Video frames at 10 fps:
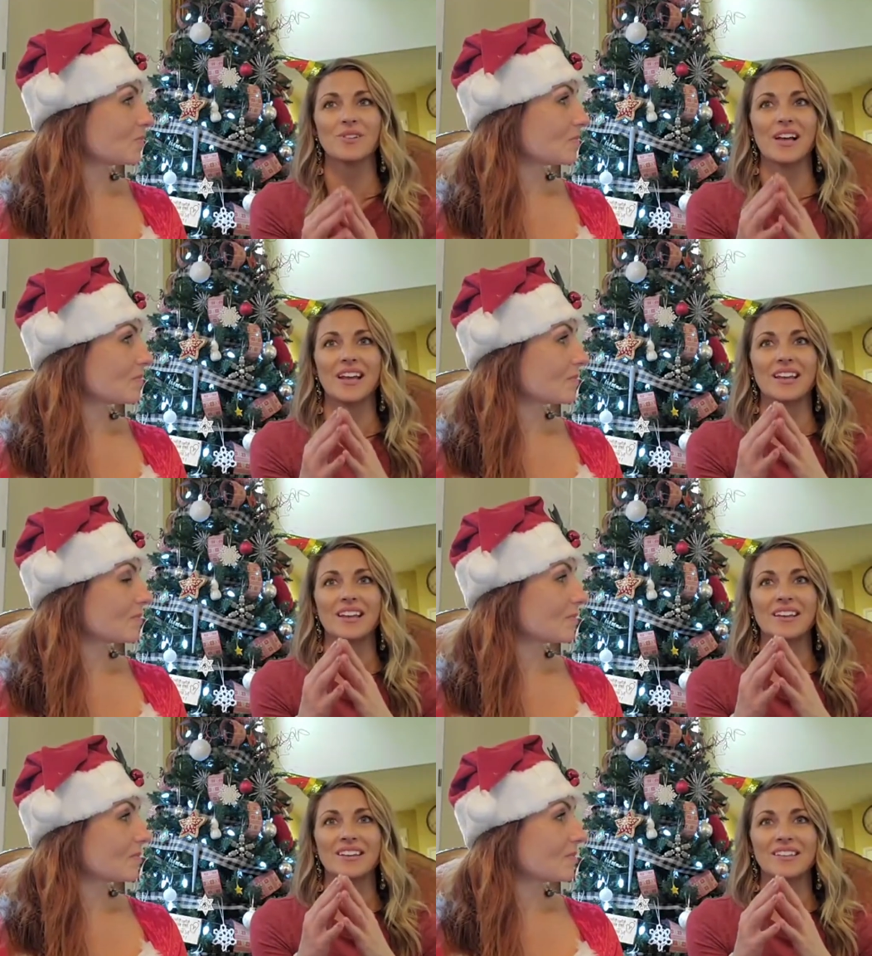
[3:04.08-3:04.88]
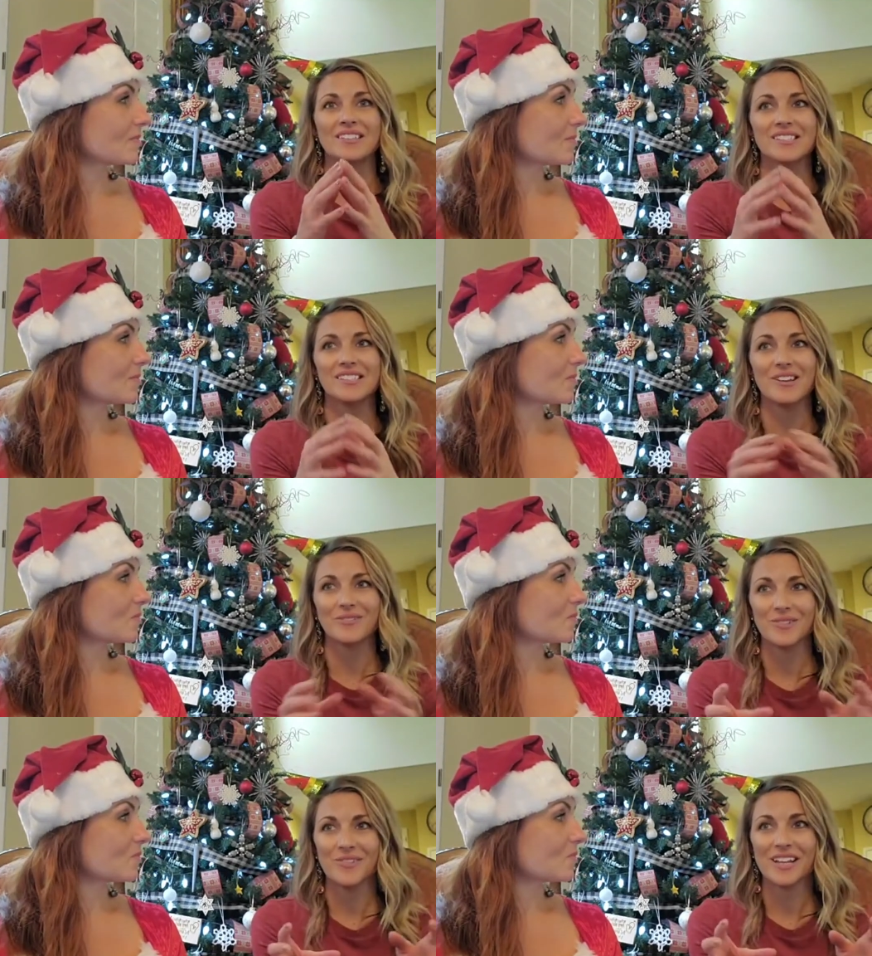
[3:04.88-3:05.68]
Speaker 1: like self
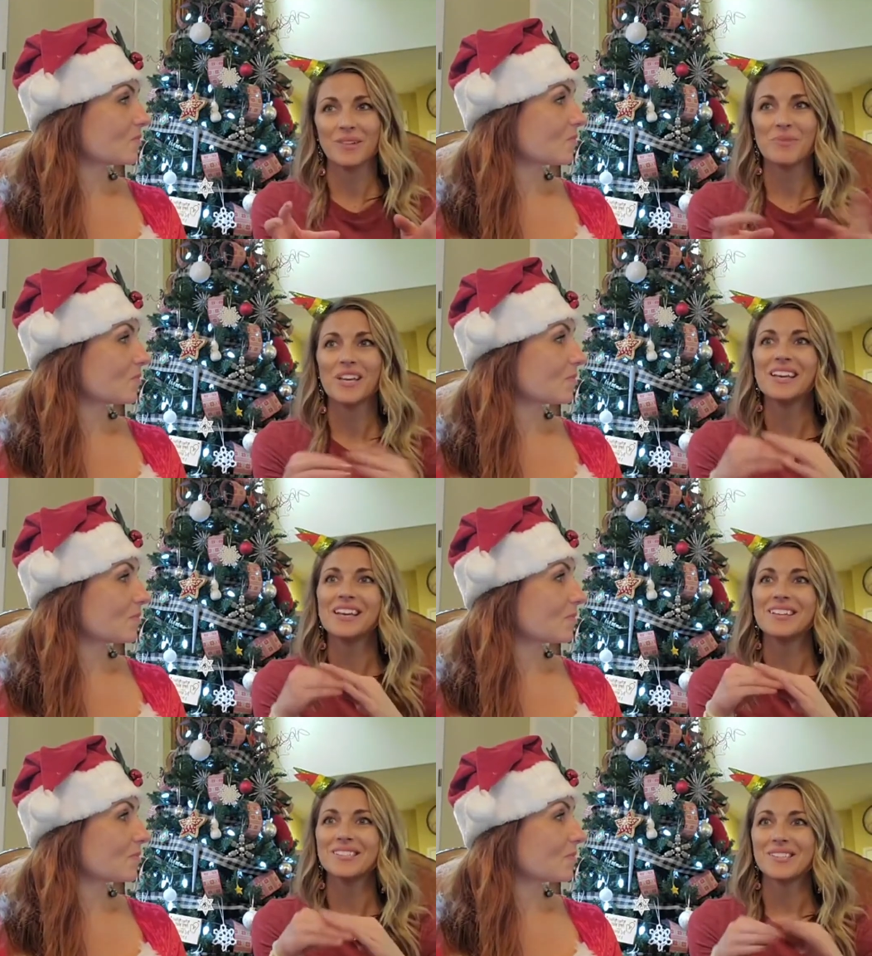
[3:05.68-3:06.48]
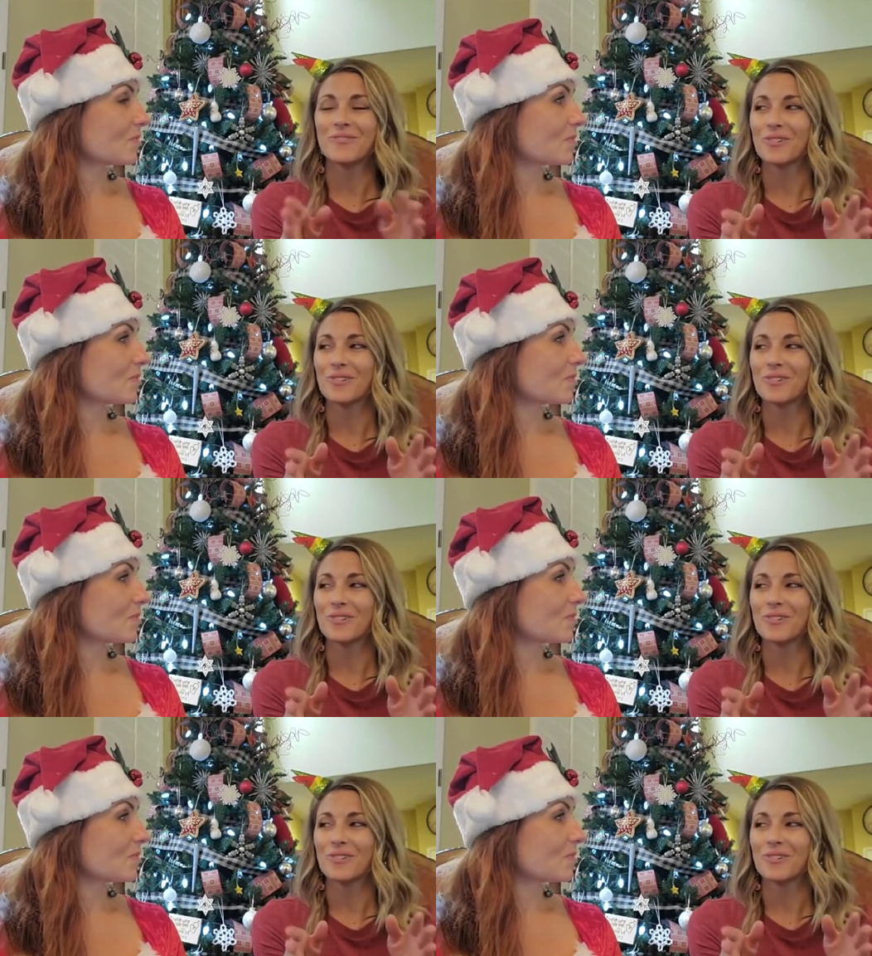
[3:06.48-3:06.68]
development and self